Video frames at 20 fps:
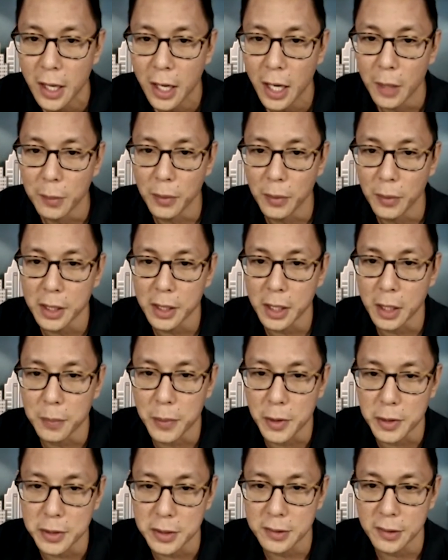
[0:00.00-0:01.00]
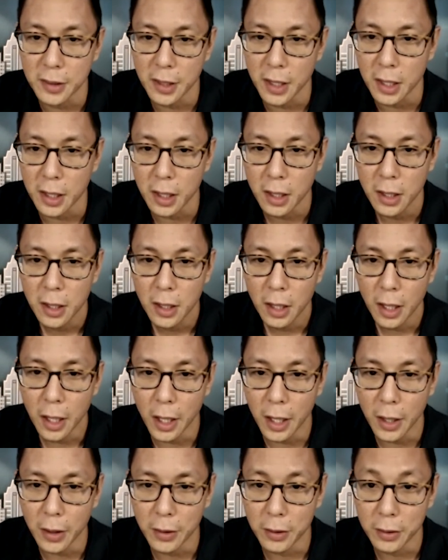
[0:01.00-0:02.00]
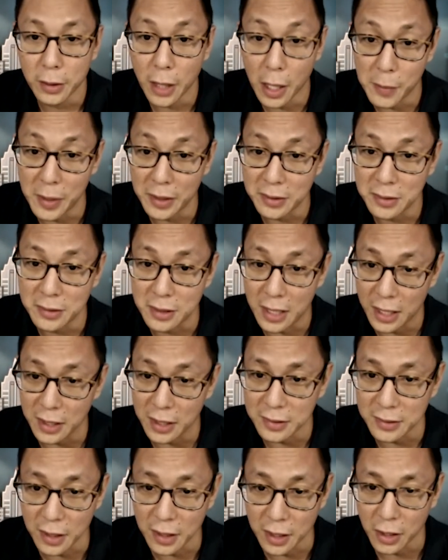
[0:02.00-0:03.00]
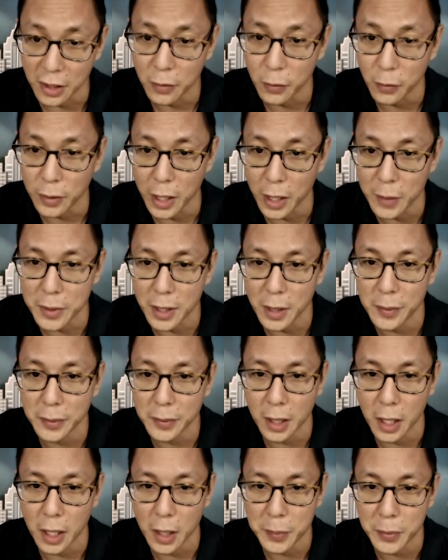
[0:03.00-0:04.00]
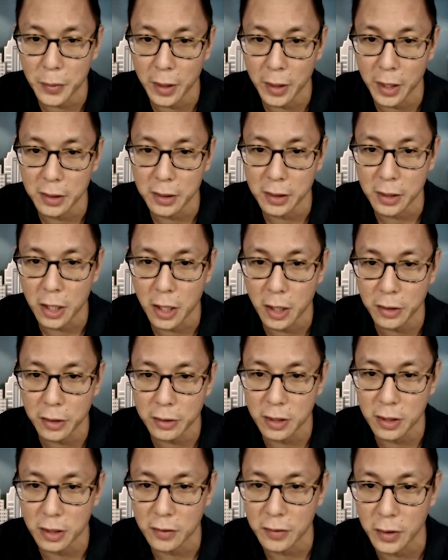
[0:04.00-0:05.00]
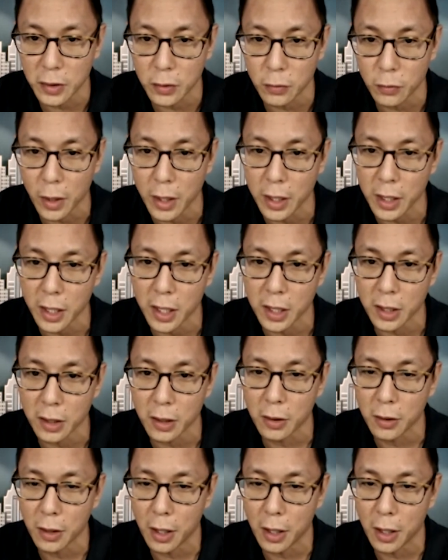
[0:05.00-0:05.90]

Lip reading: I'm looking at purchasing MS data center, will I be able to upgrade the current server running